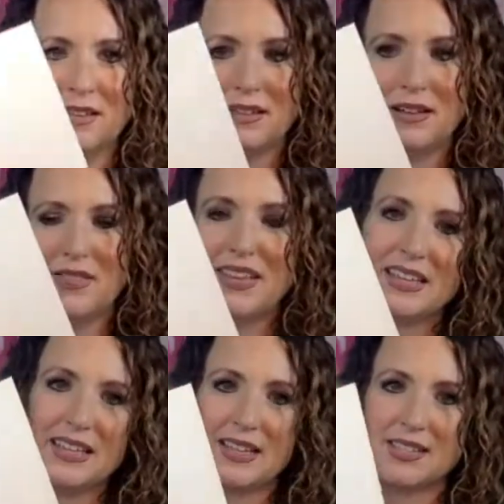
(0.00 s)
I think it
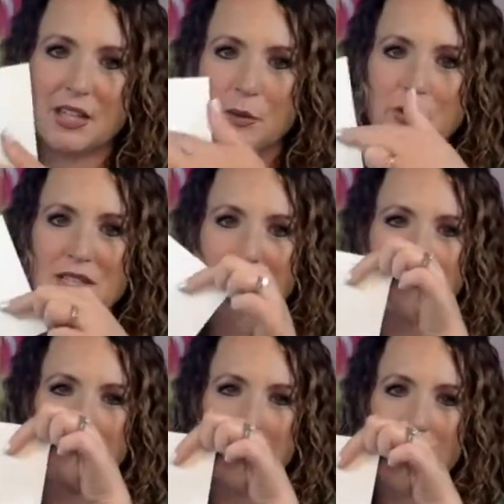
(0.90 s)
is. So you would just have
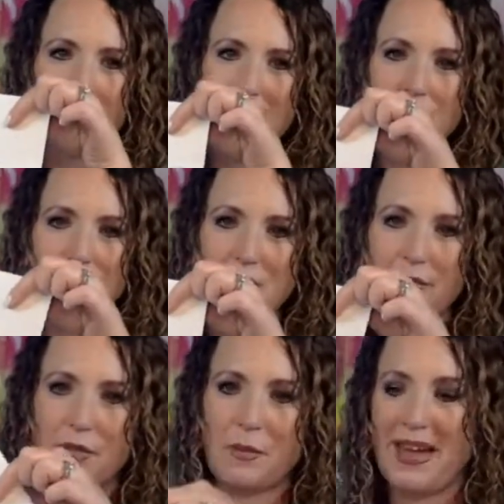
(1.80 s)
to, write your stuff
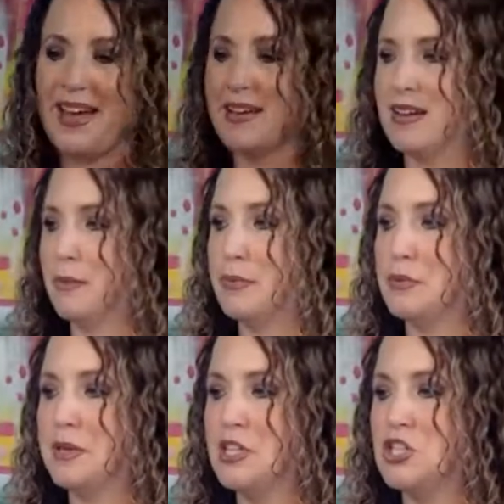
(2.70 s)
on the back, and I'm
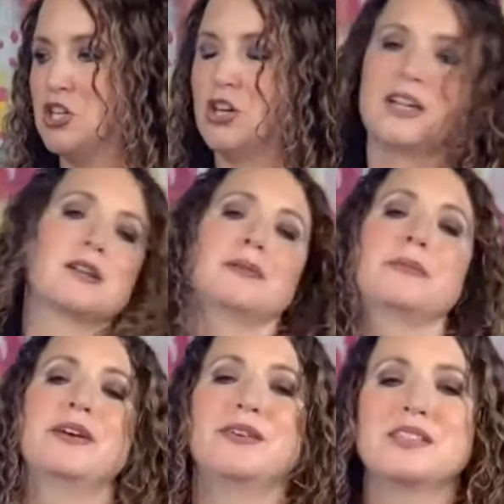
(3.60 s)
pretty sure it could be
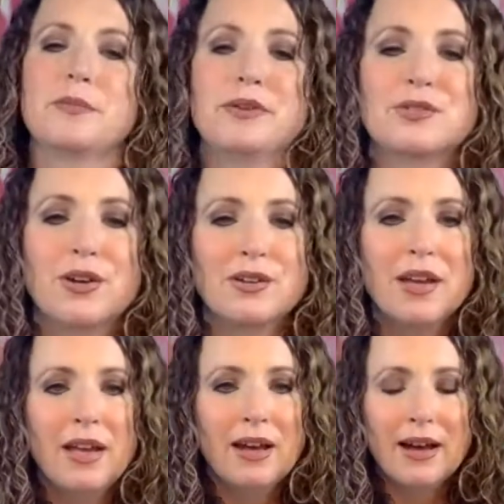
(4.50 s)
mailed as a postcard.
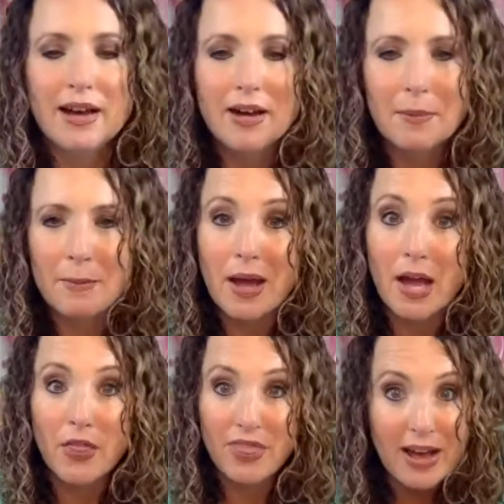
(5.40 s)
I'm not
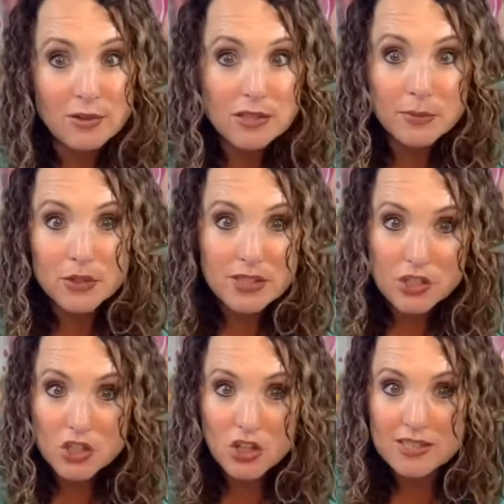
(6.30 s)
1,000%
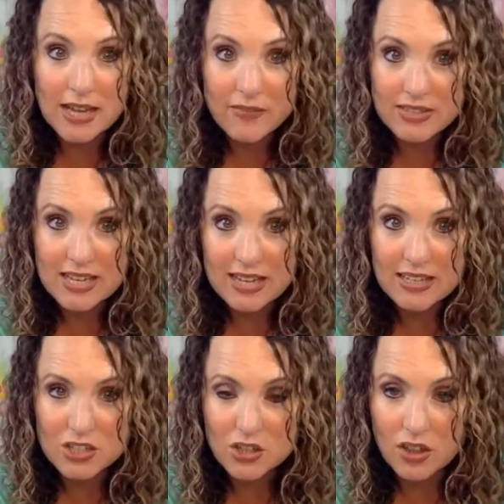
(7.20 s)
sure because I haven't taken it
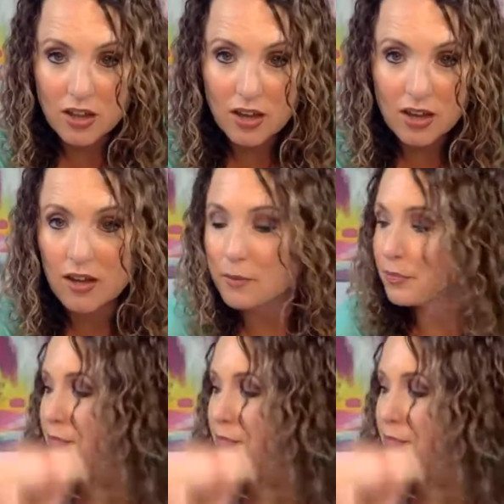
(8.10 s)
to